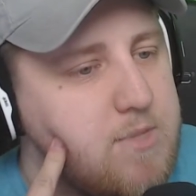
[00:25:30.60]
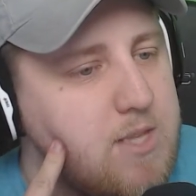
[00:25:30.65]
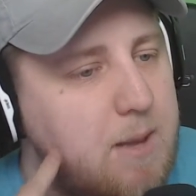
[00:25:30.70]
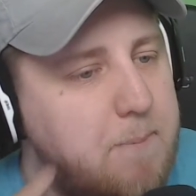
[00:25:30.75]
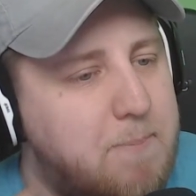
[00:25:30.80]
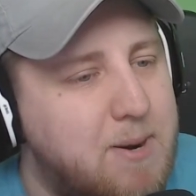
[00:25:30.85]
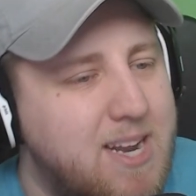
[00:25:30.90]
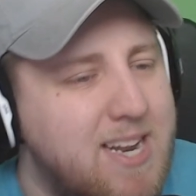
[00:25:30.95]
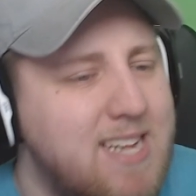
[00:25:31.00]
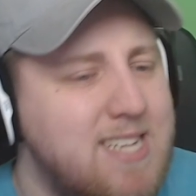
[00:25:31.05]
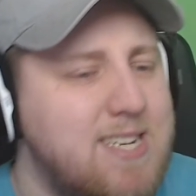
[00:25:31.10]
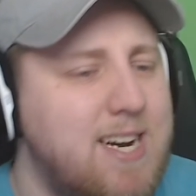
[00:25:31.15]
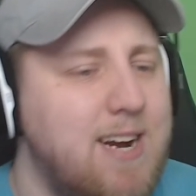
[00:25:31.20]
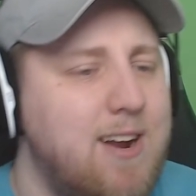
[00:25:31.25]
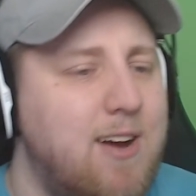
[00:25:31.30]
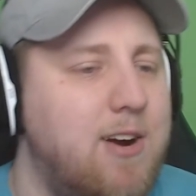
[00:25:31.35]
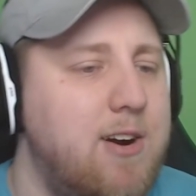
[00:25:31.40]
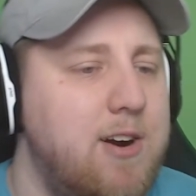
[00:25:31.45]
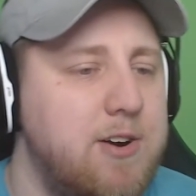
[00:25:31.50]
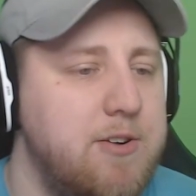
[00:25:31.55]
it is
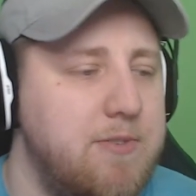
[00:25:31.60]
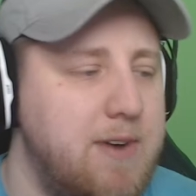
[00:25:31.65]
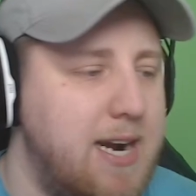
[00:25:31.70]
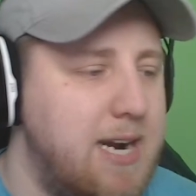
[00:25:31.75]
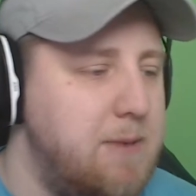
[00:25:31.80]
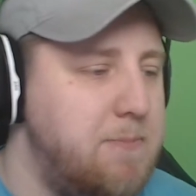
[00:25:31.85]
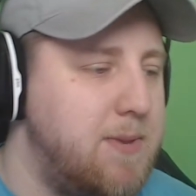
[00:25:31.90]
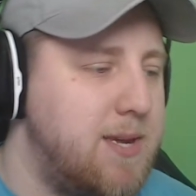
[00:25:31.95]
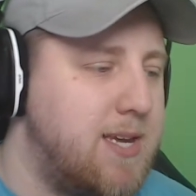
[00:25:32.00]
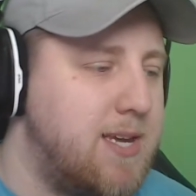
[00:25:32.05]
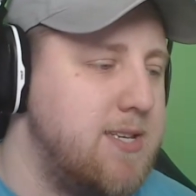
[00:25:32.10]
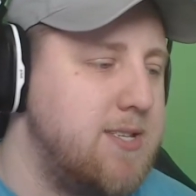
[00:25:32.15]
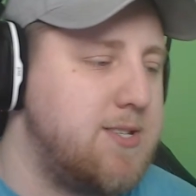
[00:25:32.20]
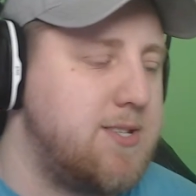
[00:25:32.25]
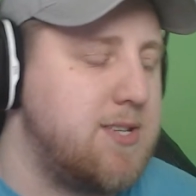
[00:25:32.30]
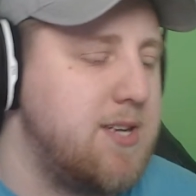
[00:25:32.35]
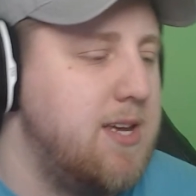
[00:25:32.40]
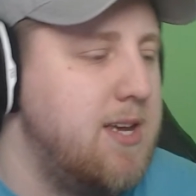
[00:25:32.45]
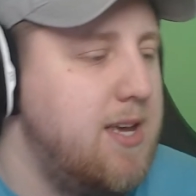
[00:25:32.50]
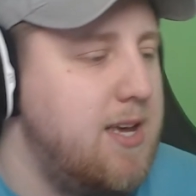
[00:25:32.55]
kind of hard, right?
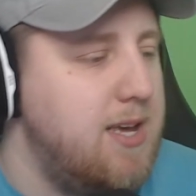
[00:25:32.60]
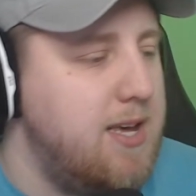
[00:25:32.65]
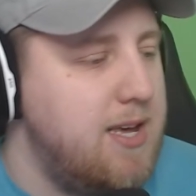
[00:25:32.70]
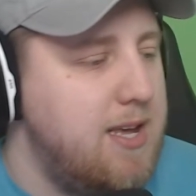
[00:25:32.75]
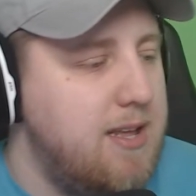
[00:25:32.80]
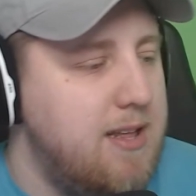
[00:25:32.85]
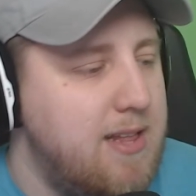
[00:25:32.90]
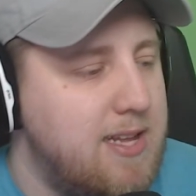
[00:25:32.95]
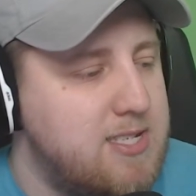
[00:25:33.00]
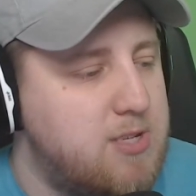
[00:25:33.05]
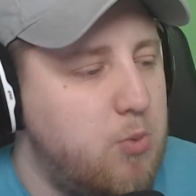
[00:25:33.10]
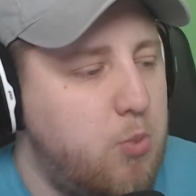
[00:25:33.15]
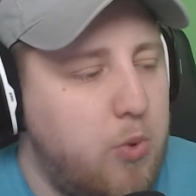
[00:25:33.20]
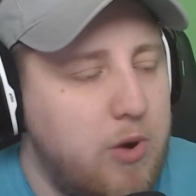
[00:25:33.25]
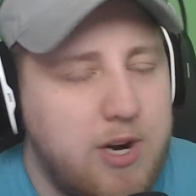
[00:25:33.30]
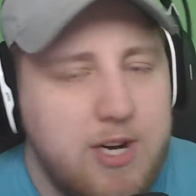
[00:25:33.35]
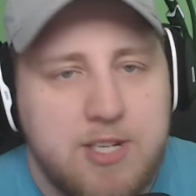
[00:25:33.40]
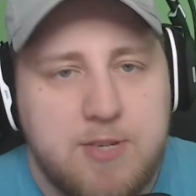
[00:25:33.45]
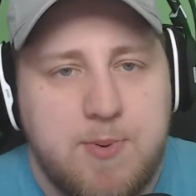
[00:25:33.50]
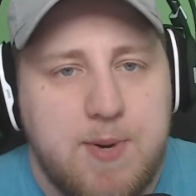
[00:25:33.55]
Because
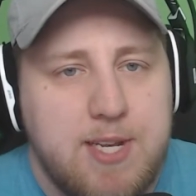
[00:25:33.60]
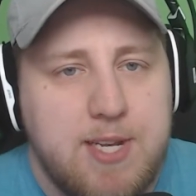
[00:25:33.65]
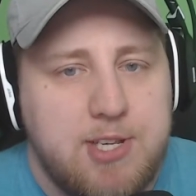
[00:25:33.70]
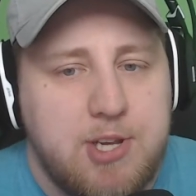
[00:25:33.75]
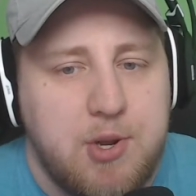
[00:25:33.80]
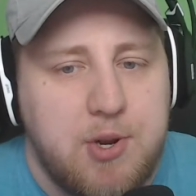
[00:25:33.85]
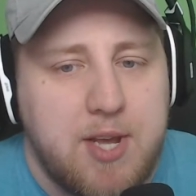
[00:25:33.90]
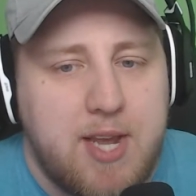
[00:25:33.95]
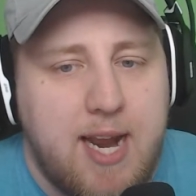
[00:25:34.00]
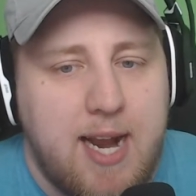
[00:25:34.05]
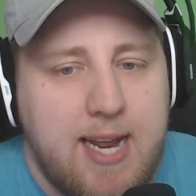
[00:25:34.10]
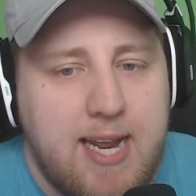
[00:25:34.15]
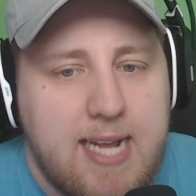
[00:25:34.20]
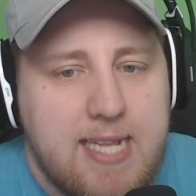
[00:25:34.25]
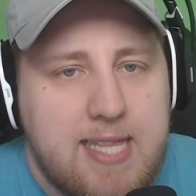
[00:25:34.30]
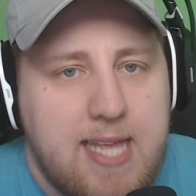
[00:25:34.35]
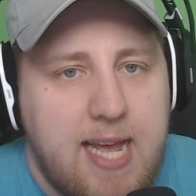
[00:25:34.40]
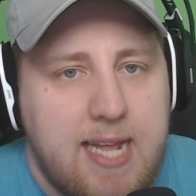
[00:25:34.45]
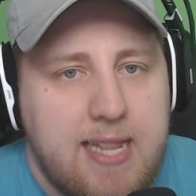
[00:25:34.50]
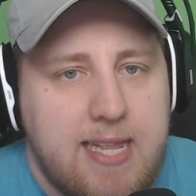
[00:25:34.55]
where does Minnesota kind of
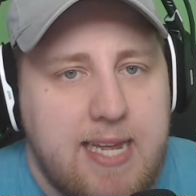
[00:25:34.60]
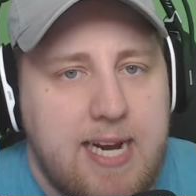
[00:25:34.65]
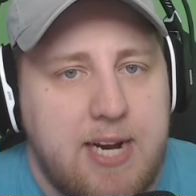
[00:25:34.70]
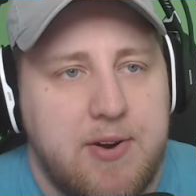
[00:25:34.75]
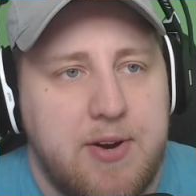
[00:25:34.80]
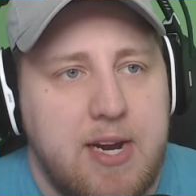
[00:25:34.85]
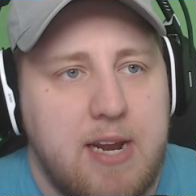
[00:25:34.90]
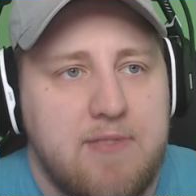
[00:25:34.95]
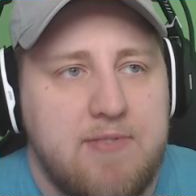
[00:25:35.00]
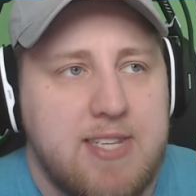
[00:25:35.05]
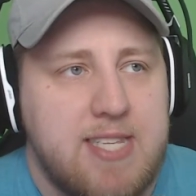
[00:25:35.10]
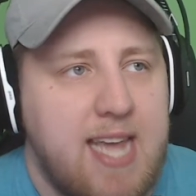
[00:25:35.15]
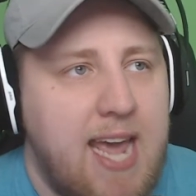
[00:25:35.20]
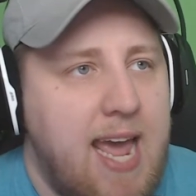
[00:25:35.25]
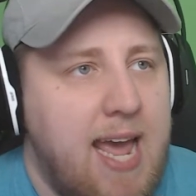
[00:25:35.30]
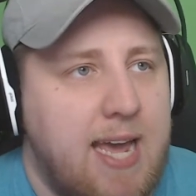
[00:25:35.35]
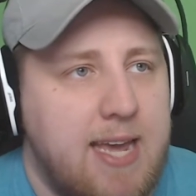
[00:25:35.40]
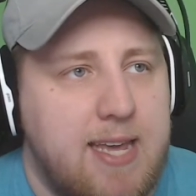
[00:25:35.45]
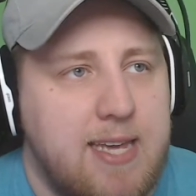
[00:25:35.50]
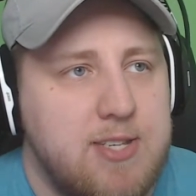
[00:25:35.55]
get the area of
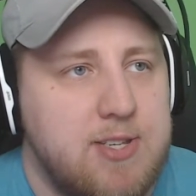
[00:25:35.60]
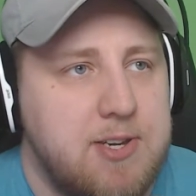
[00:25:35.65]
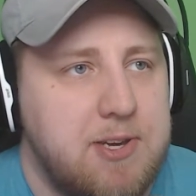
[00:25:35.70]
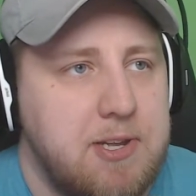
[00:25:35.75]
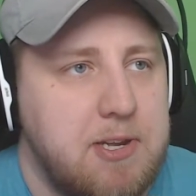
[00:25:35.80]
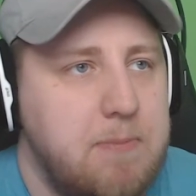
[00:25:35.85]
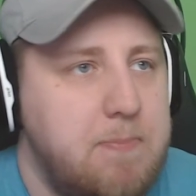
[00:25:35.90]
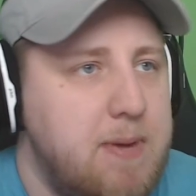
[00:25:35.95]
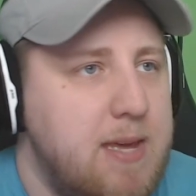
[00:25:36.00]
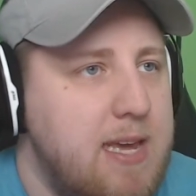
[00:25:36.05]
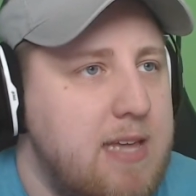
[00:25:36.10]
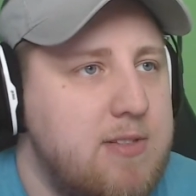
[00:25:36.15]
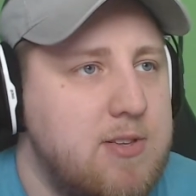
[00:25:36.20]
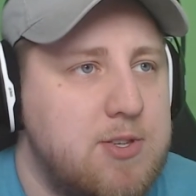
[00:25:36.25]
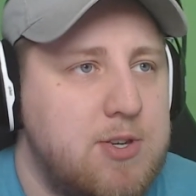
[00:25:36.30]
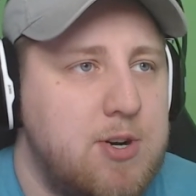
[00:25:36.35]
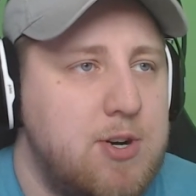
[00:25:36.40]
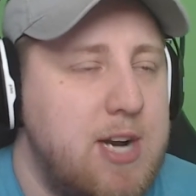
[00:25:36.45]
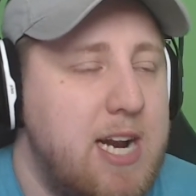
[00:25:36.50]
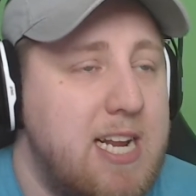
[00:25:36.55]
attack? Is it going to be in the
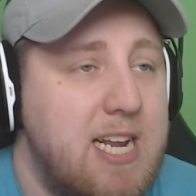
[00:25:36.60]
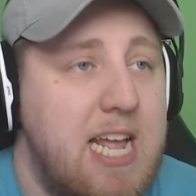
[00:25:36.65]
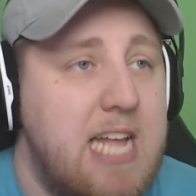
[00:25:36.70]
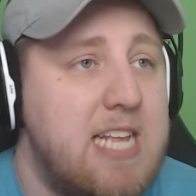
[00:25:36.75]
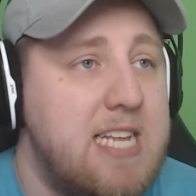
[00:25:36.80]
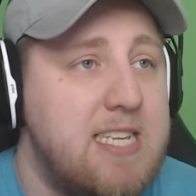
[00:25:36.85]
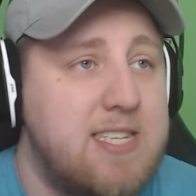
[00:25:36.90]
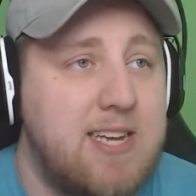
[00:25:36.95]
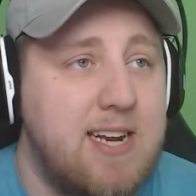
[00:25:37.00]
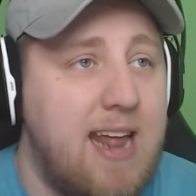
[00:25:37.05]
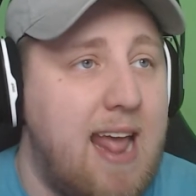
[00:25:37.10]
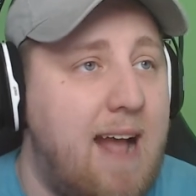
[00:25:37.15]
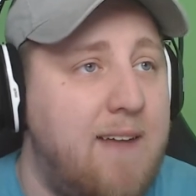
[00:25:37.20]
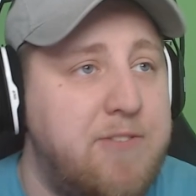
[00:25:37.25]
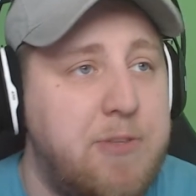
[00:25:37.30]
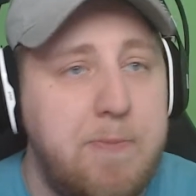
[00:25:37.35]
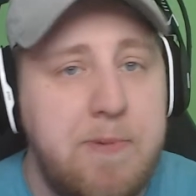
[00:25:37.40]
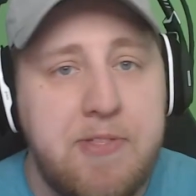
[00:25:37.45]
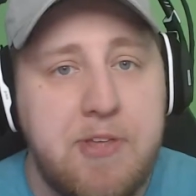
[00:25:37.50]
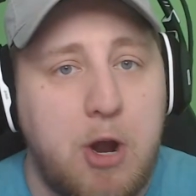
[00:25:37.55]
search? It's going to
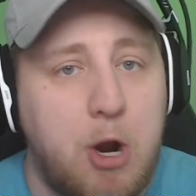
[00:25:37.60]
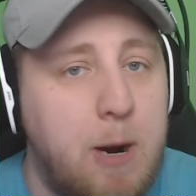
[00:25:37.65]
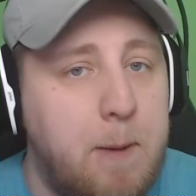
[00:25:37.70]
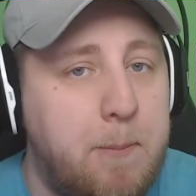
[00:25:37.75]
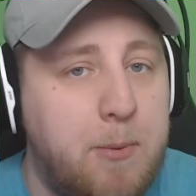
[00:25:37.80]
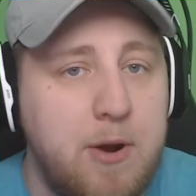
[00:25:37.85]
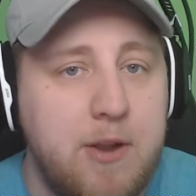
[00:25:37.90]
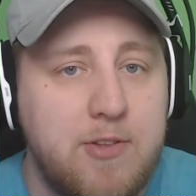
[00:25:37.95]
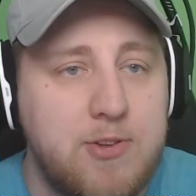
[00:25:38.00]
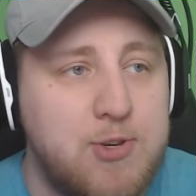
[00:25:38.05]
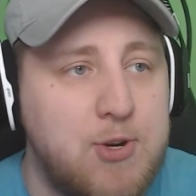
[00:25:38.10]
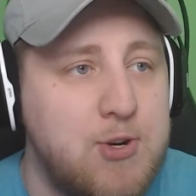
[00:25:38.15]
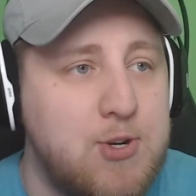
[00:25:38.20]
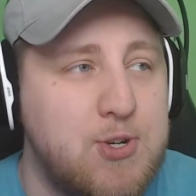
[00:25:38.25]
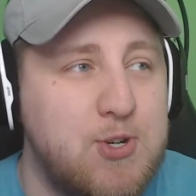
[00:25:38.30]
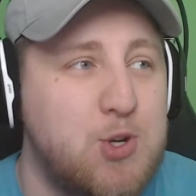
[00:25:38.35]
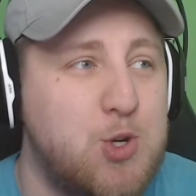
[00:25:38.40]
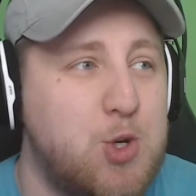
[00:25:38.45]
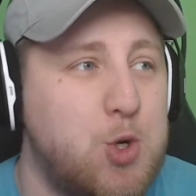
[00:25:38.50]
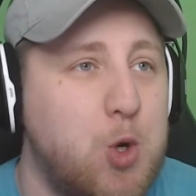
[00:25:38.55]
have to be in the hard point of the search
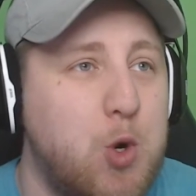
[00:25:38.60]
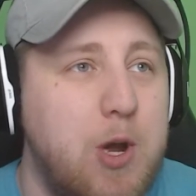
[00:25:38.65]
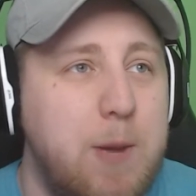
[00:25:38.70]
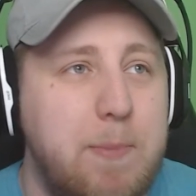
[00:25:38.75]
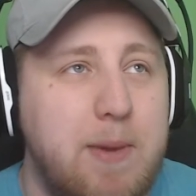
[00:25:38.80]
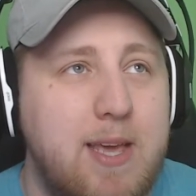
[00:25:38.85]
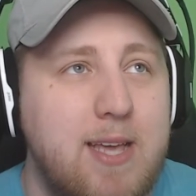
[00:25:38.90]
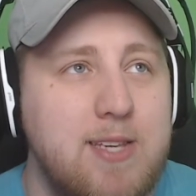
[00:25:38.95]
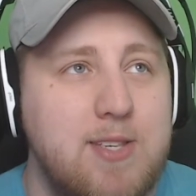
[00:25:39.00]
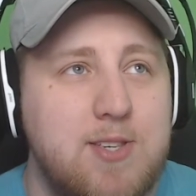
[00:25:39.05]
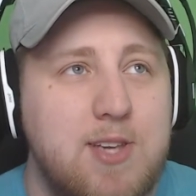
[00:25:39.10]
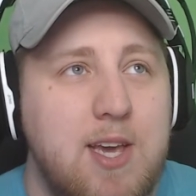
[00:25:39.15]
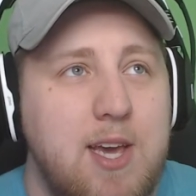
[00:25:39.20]
and destroy, because